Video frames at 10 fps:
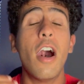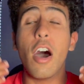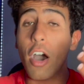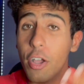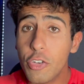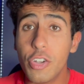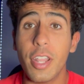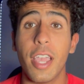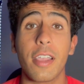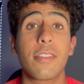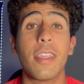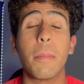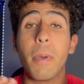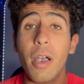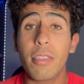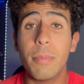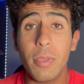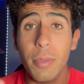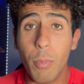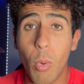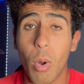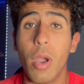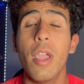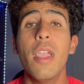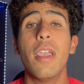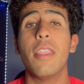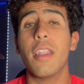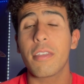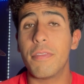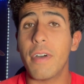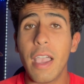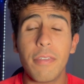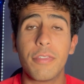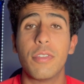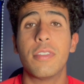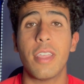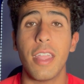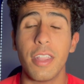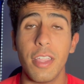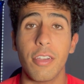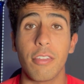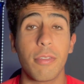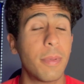100x, and possibly more in the next 5 to 10 years,